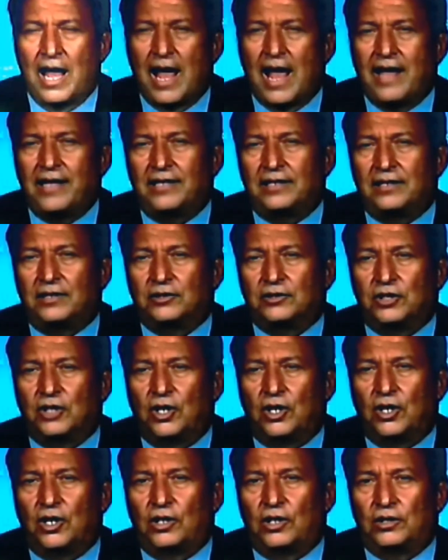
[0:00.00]
I think those
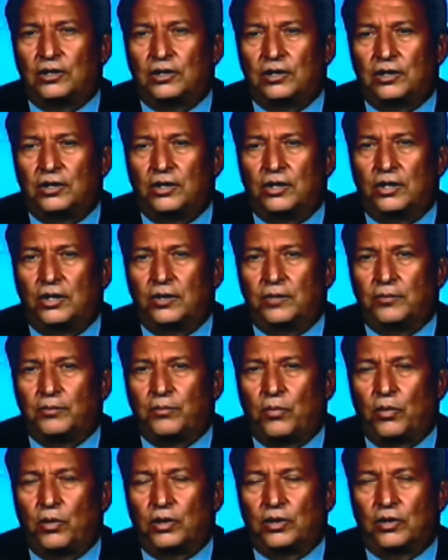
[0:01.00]
are
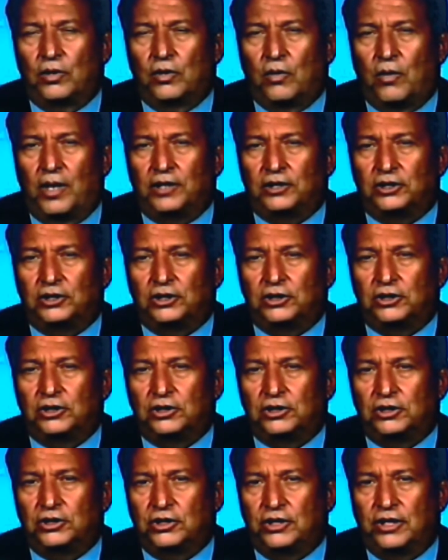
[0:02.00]
important
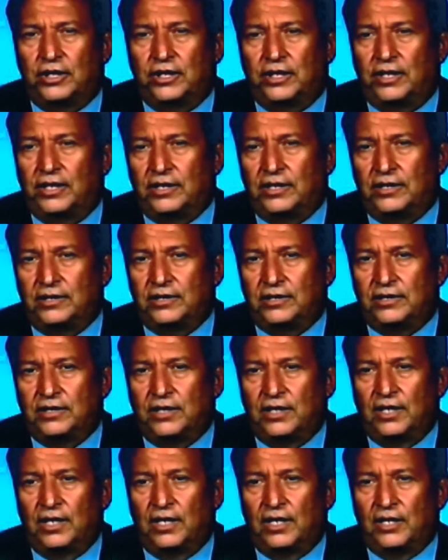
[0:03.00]
questions, and
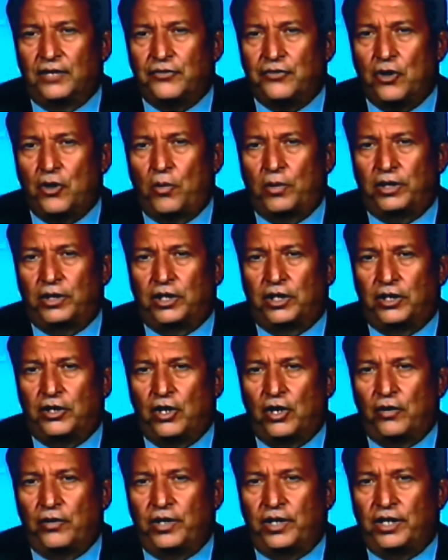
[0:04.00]
no one can
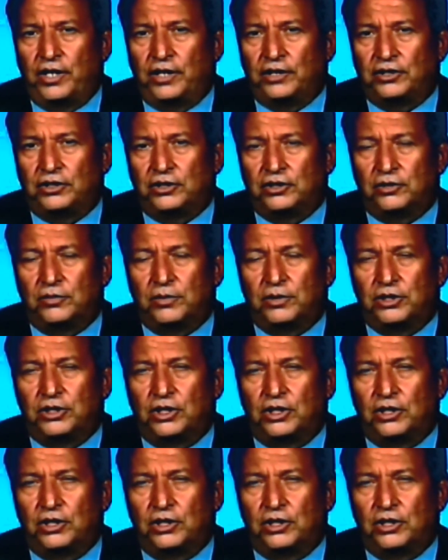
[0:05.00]
know the answers with